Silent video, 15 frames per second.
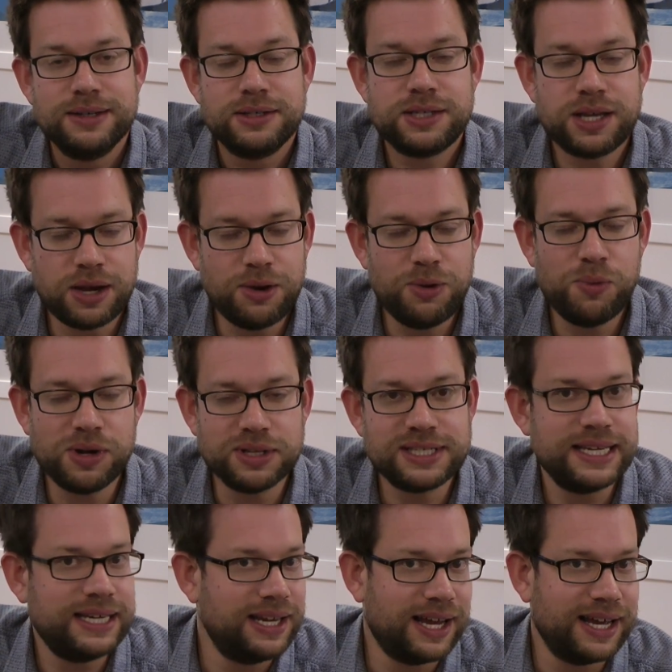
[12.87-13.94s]
So
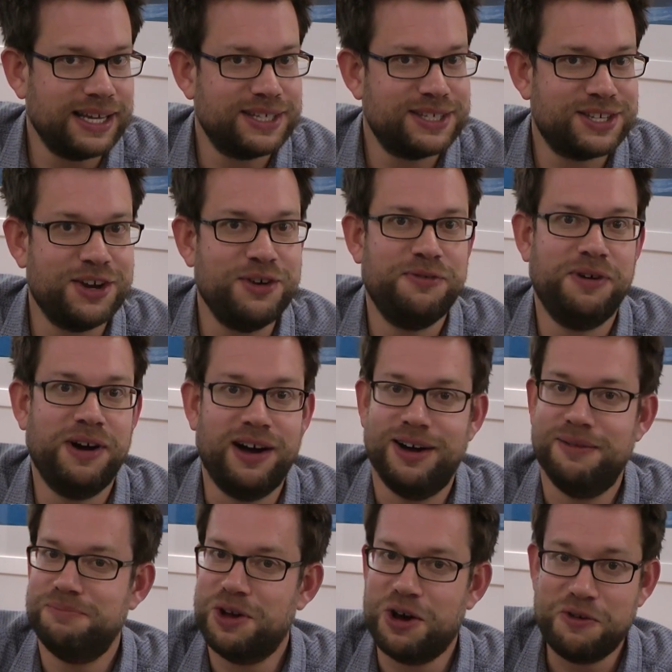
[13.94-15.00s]
what's it like so
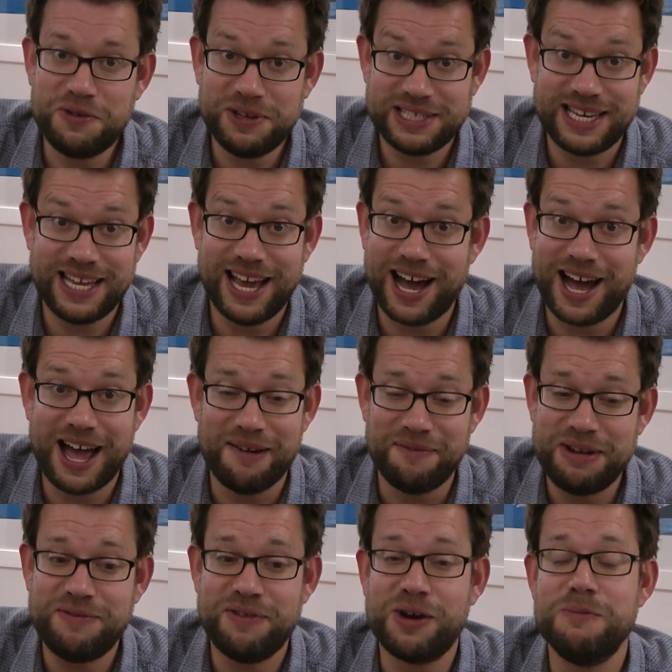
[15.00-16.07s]
far? Obviously I
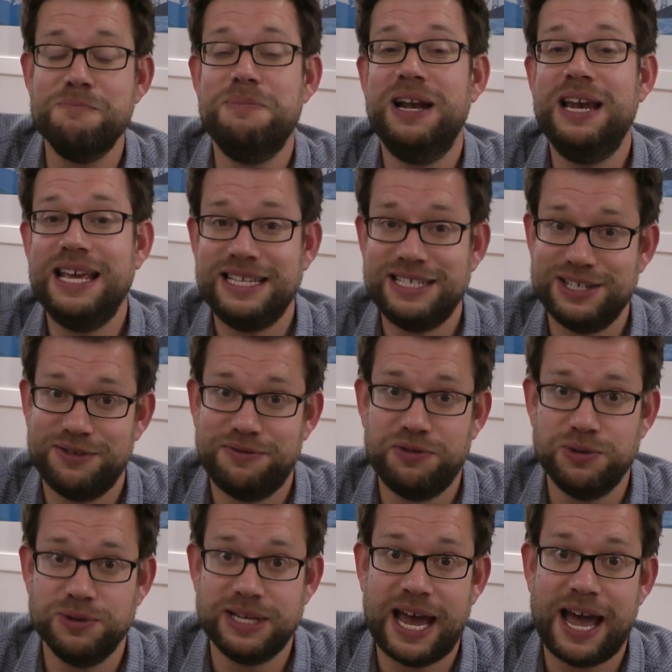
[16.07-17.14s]
haven't even completed a
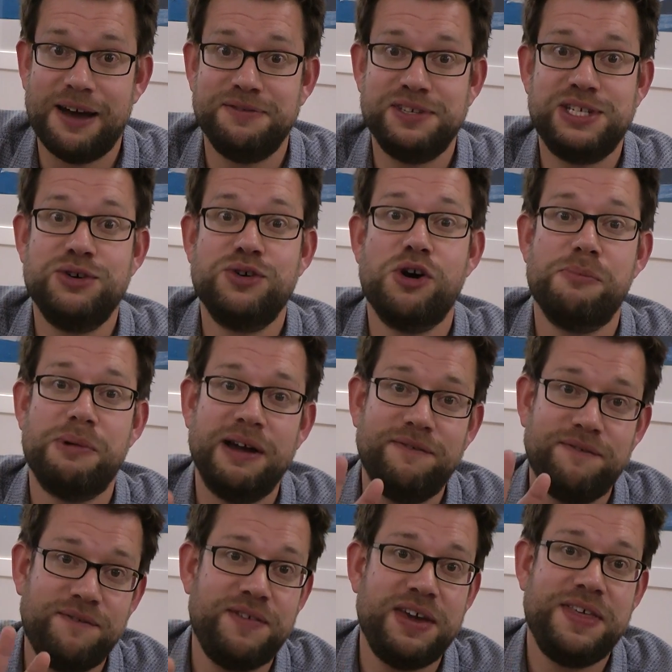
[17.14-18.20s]
full day. I've still got my
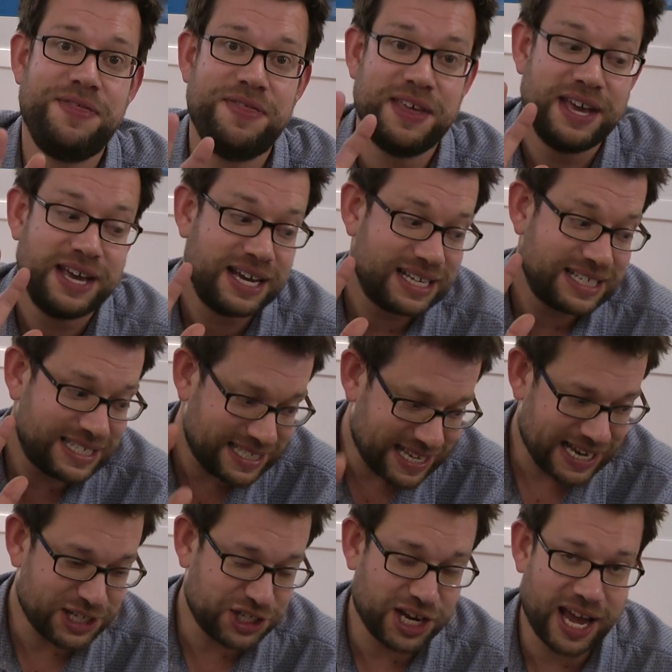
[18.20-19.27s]
5th
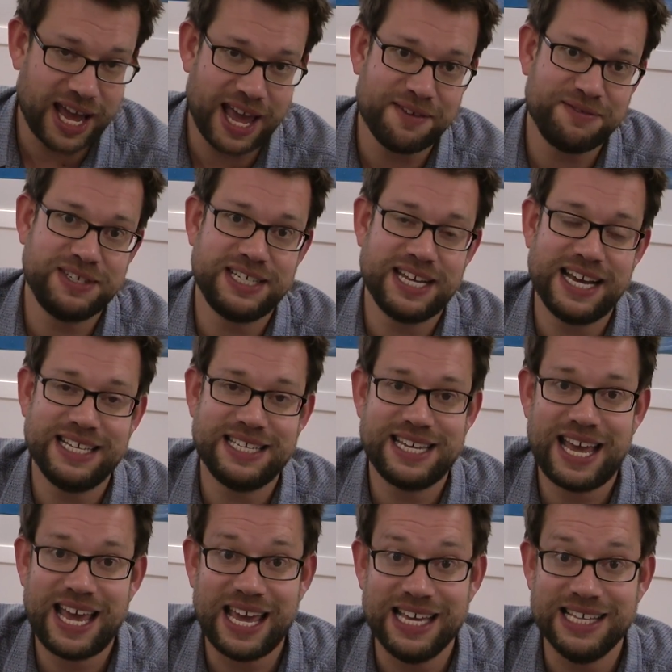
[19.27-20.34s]
sachet of today
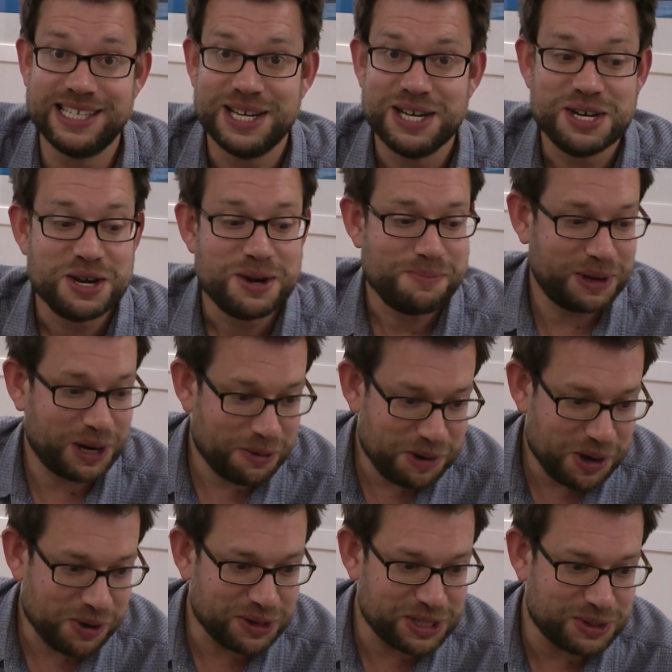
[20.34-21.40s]
to eat. But I'll
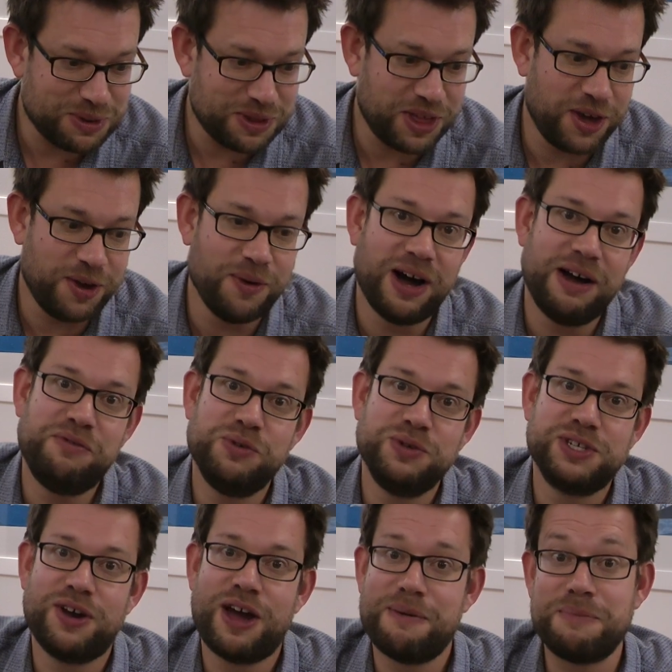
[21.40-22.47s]
be honest with you, I've
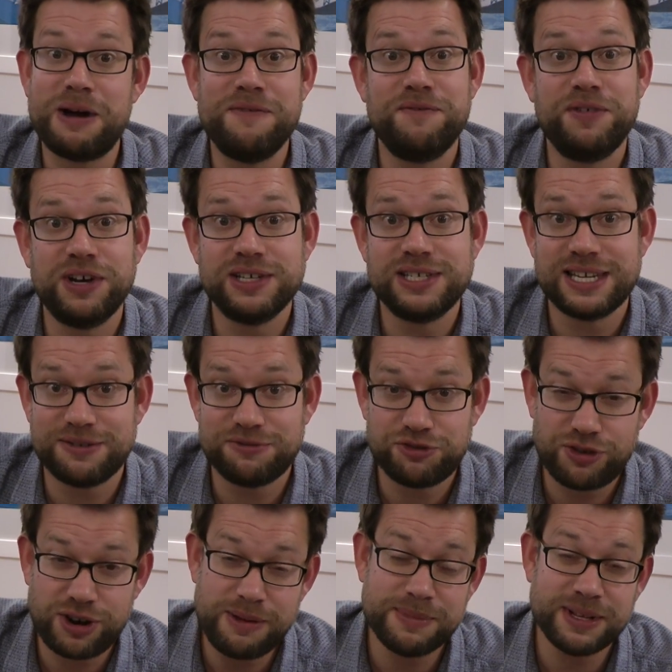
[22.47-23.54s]
also had my first set of
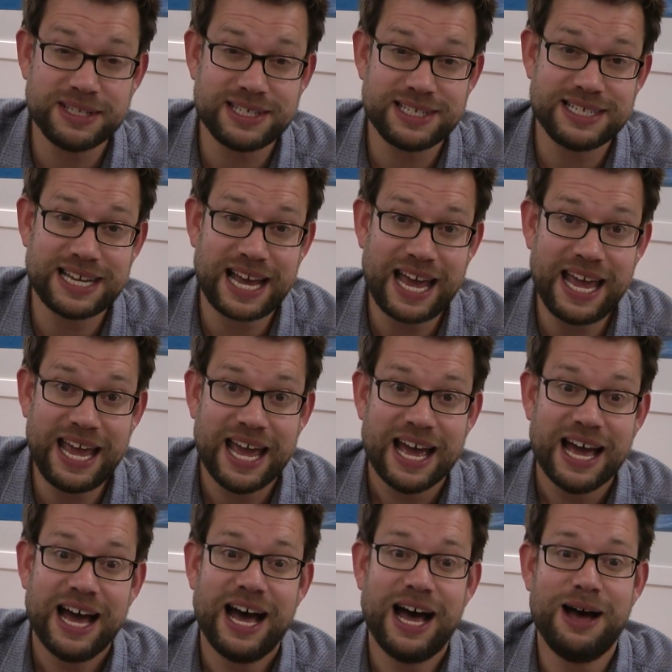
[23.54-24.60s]
treatments today,
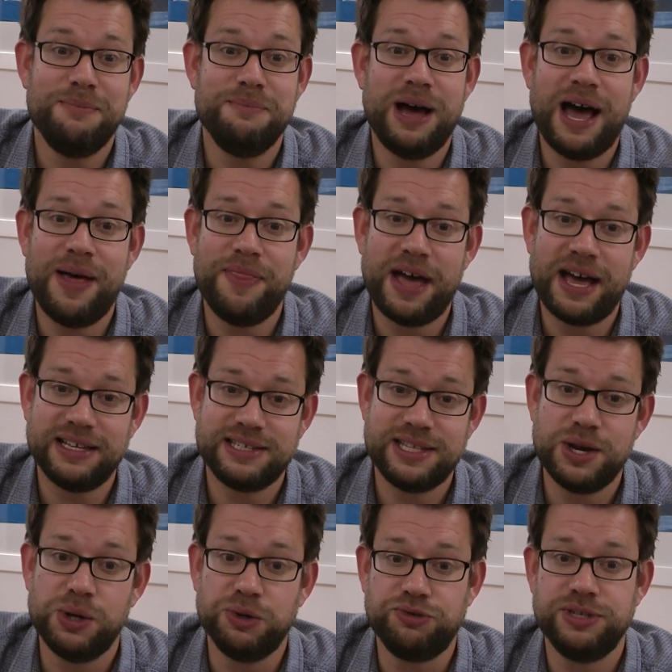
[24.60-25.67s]
and that's
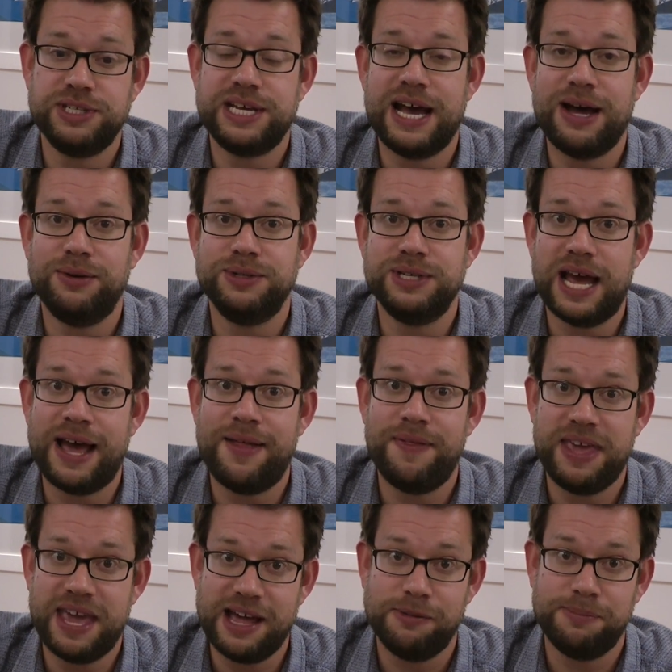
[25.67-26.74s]
the ultrasound and
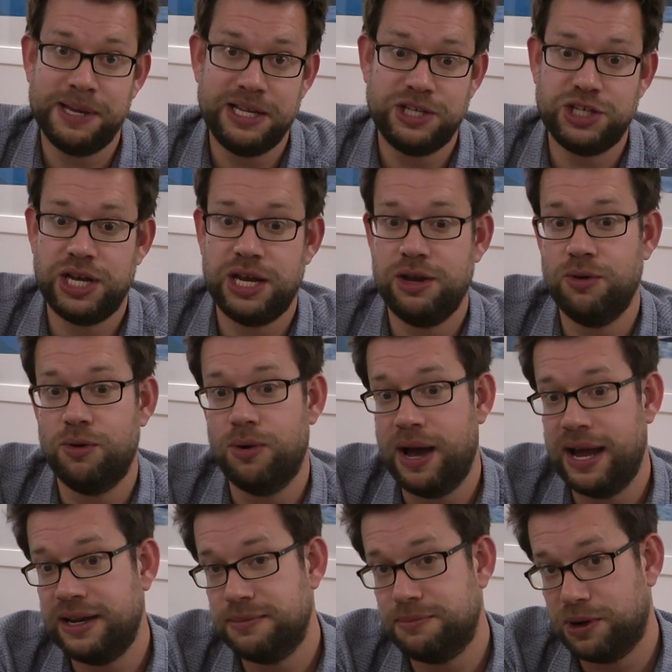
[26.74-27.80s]
the LPG or
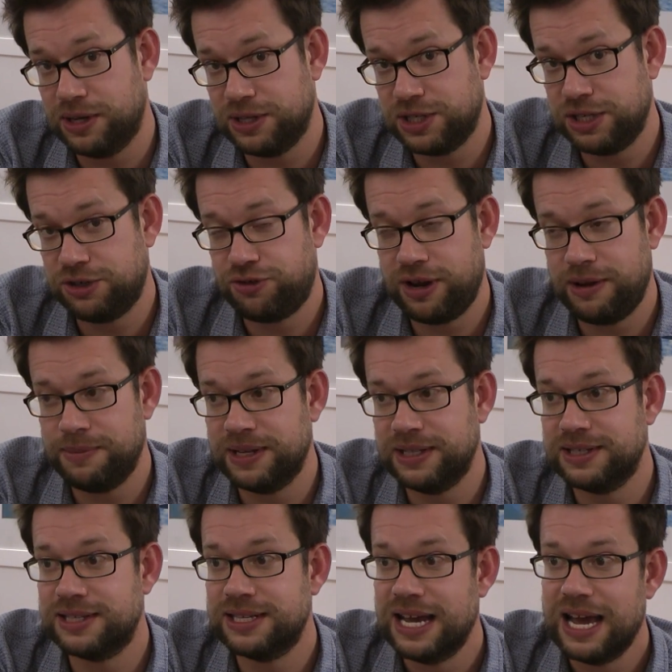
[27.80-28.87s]
endomology
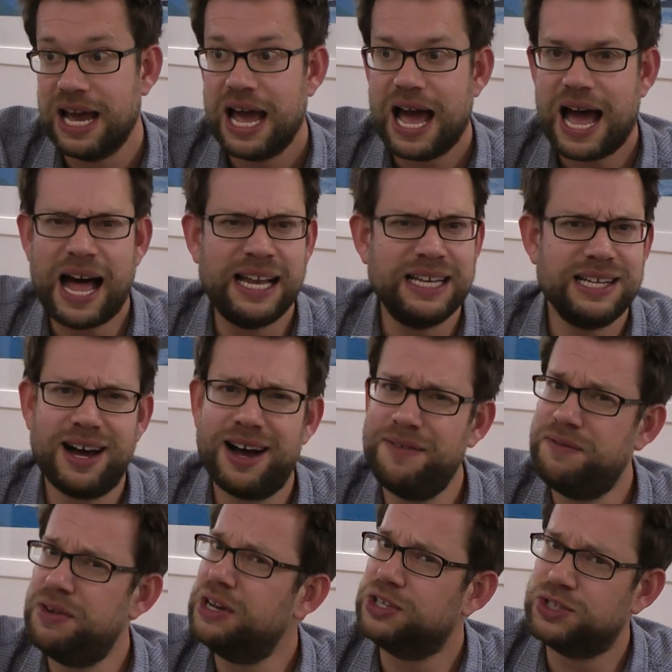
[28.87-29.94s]
treatments. And I
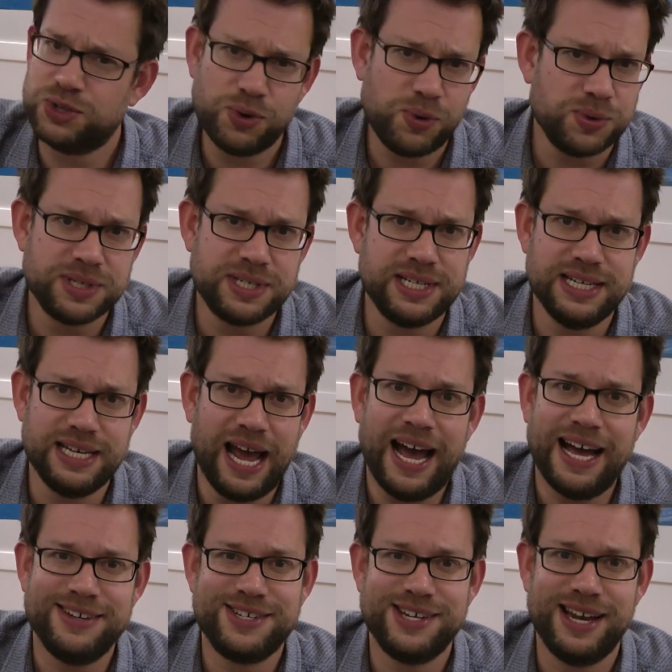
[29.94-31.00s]
feel exhausted
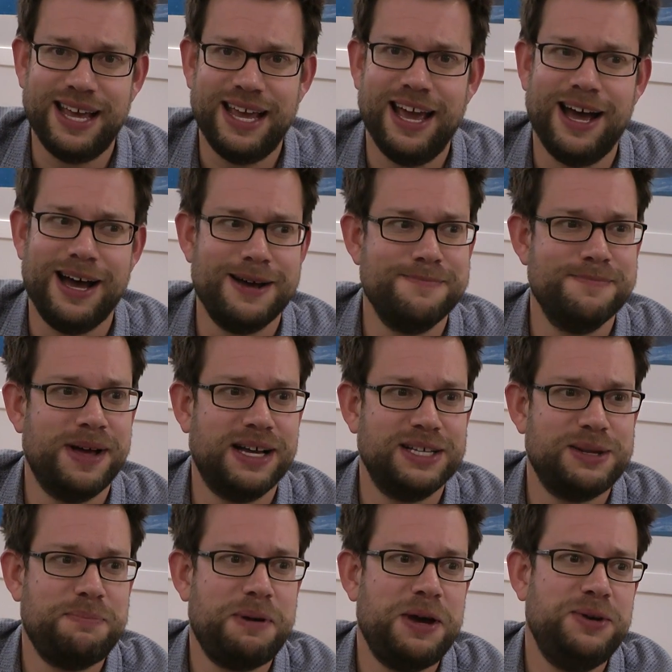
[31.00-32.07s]
actually. I
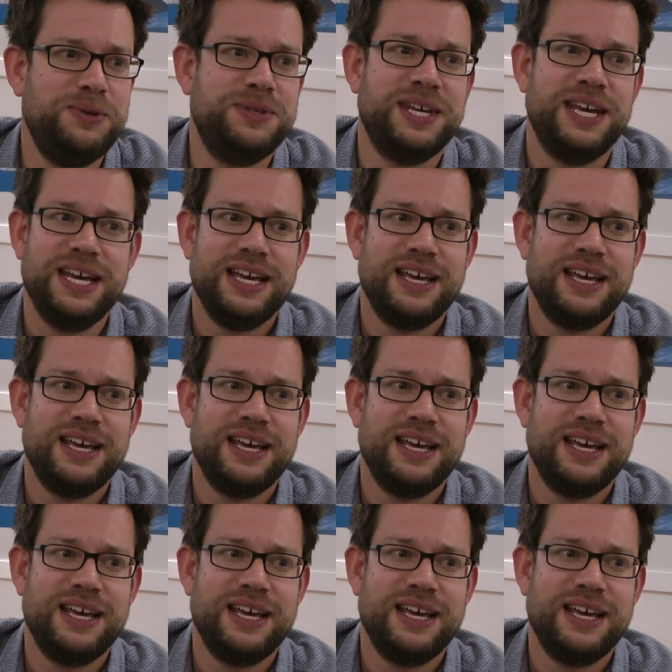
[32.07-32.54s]
suppose